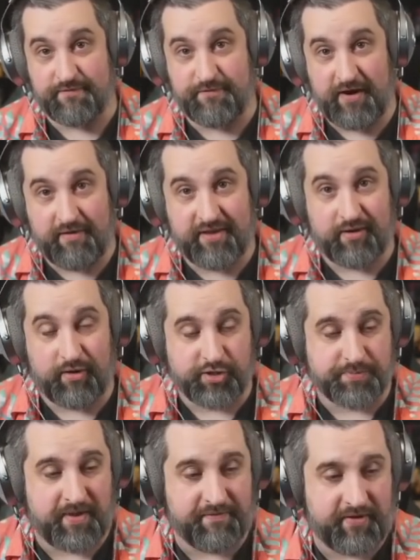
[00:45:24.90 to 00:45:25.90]
Very large
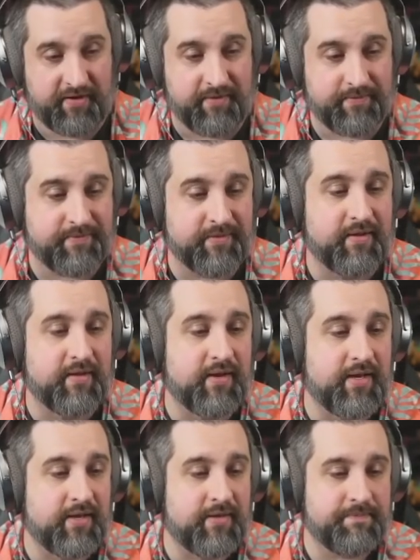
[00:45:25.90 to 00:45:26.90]
buff here.
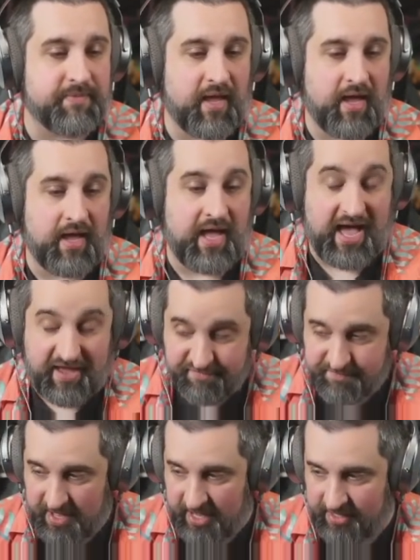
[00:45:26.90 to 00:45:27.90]
Hive
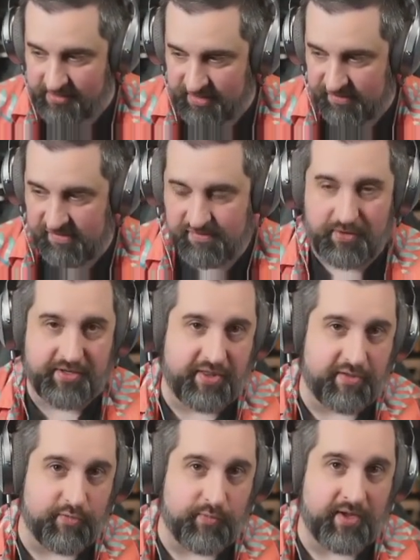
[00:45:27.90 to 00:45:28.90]
Mind. This is one of the
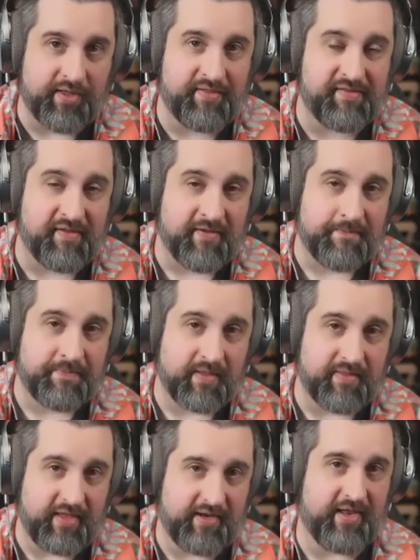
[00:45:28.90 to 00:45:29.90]
new ones
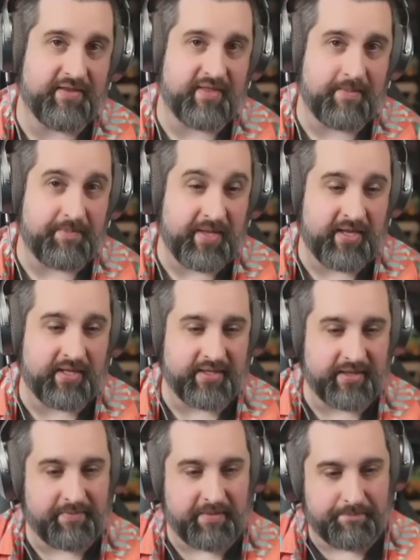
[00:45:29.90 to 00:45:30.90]
that ended up being a
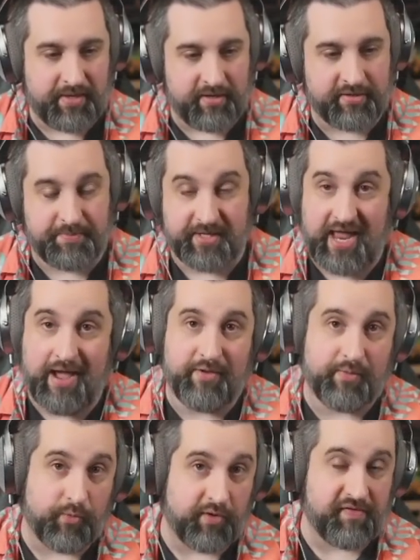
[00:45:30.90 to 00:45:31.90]
little bit bugged, but now it
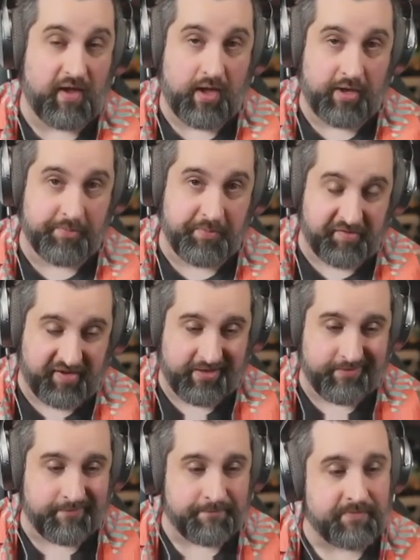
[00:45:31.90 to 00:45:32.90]
works 100%.
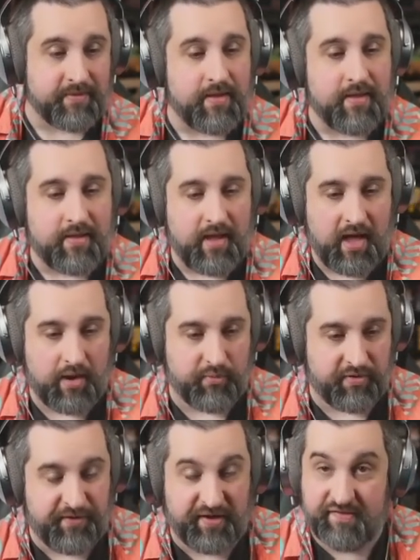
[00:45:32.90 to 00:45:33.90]
We
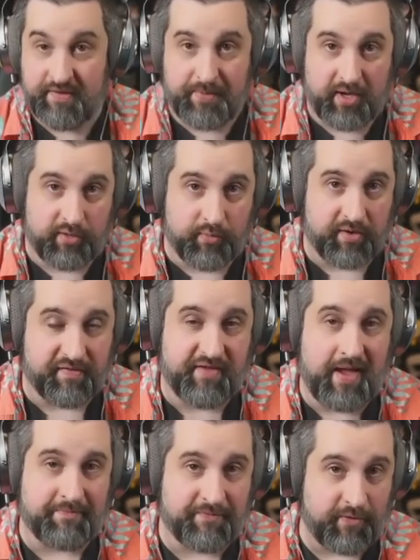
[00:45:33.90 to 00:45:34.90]
fixed a bug where it
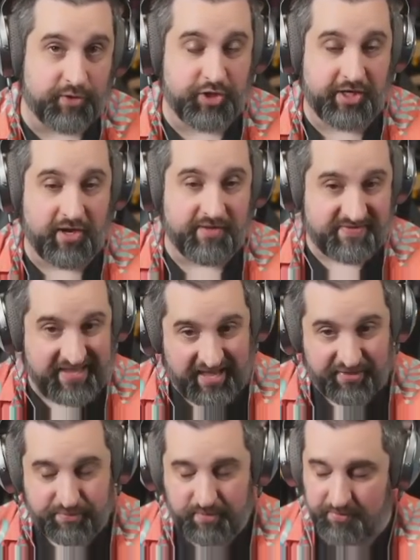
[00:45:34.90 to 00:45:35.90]
stopped functioning on
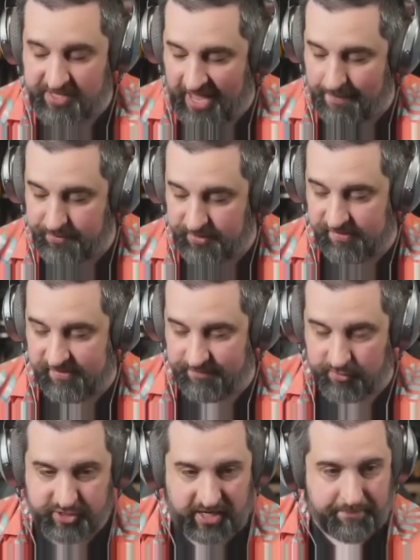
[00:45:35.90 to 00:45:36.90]
death. What would happen is if your
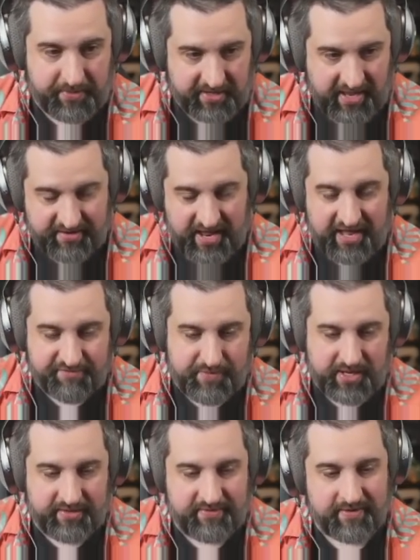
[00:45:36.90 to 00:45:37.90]
champion had Hive
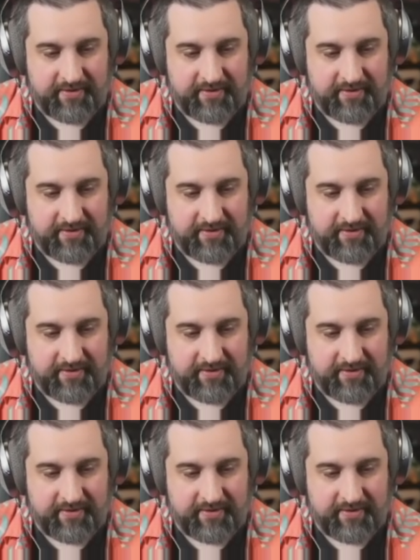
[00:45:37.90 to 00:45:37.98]
Mind,